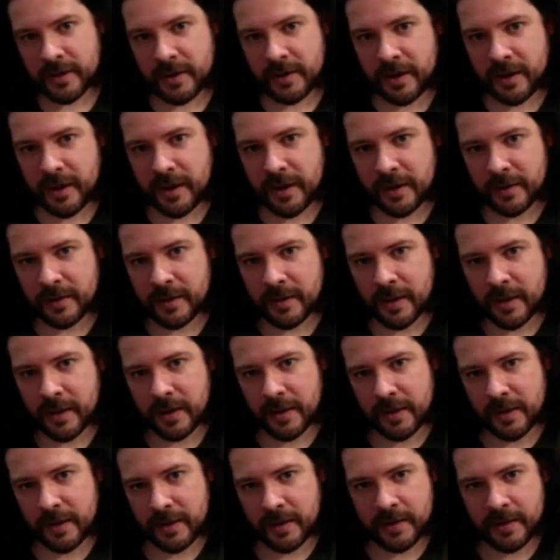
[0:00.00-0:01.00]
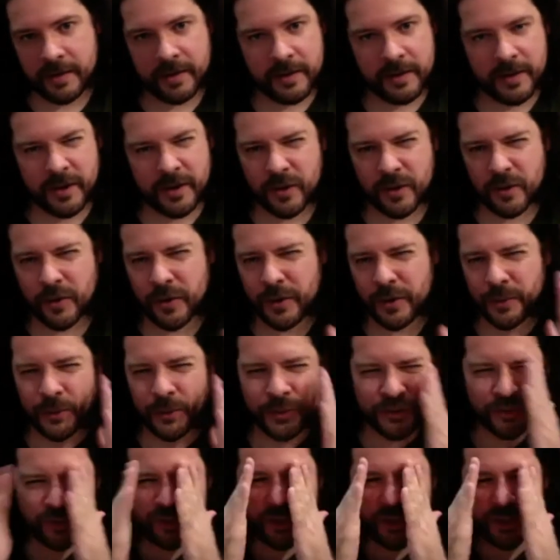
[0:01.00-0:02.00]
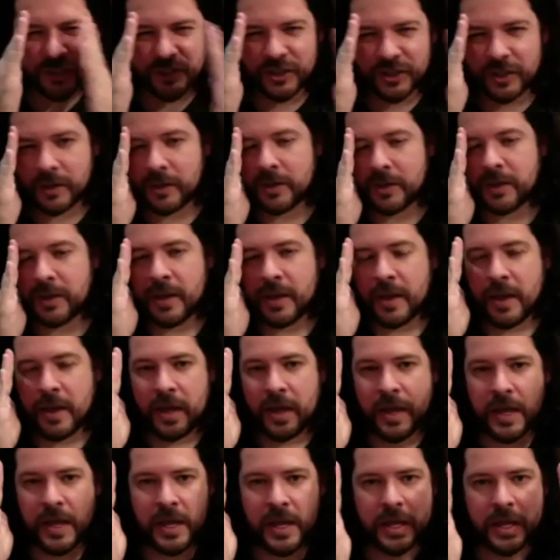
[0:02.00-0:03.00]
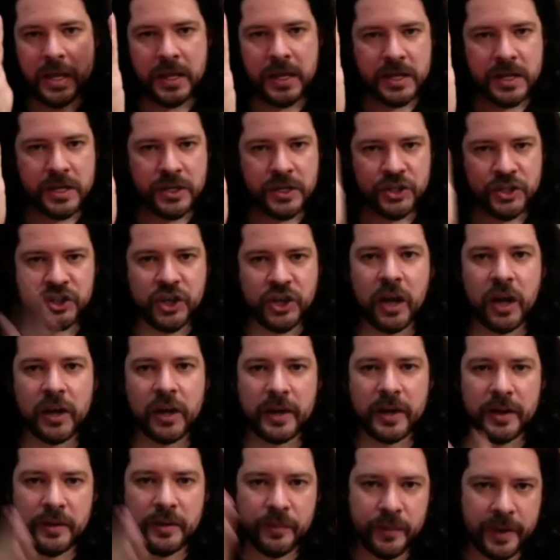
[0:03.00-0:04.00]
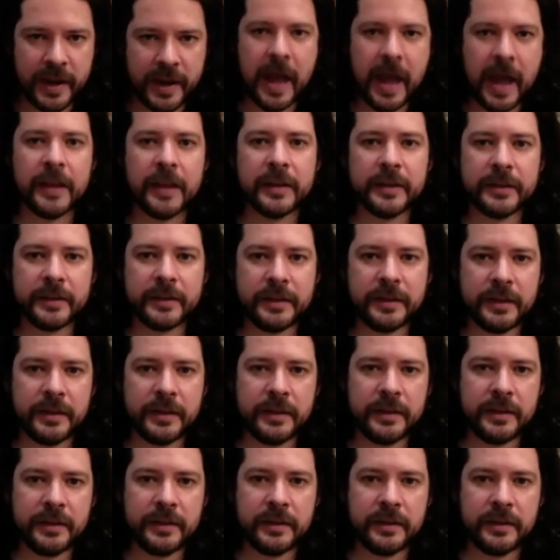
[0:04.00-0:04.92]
And like, you know, it was such a shocking reality.